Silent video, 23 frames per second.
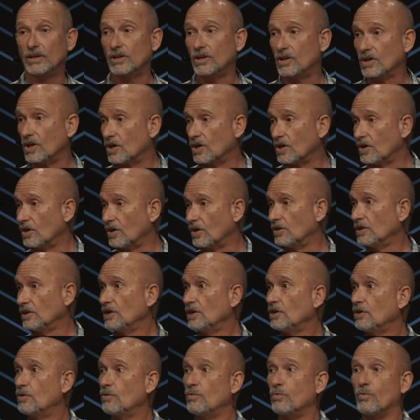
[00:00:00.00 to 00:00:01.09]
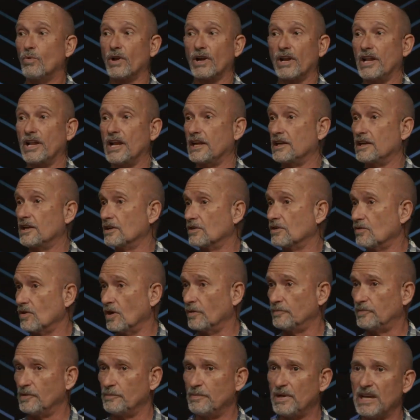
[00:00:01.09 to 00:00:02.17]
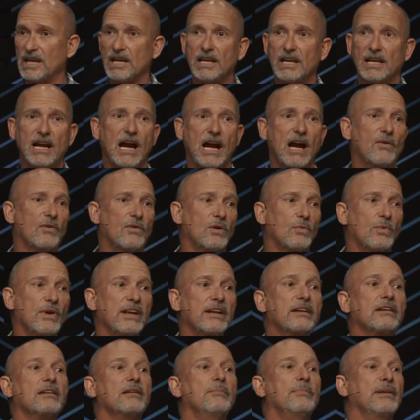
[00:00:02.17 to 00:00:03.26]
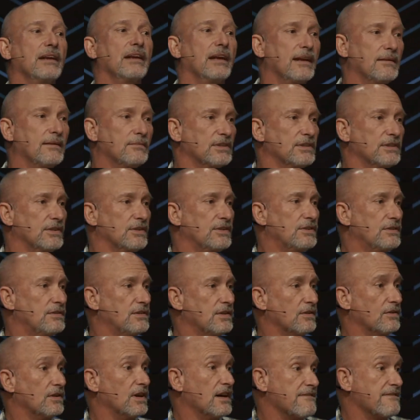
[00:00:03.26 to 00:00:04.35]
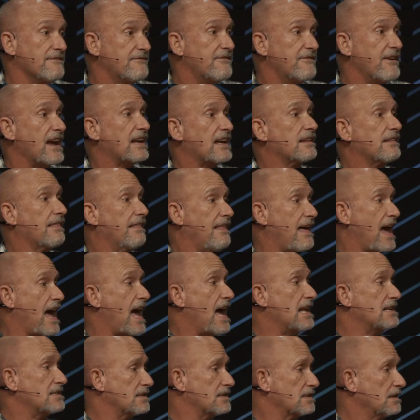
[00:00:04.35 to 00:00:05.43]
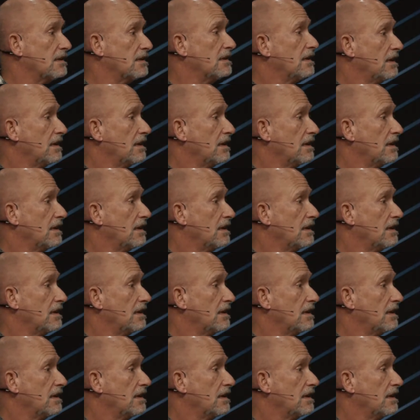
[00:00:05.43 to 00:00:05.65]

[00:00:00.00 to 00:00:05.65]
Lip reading: girl? What are they going to grow up to be? How are we going to be able to affect that?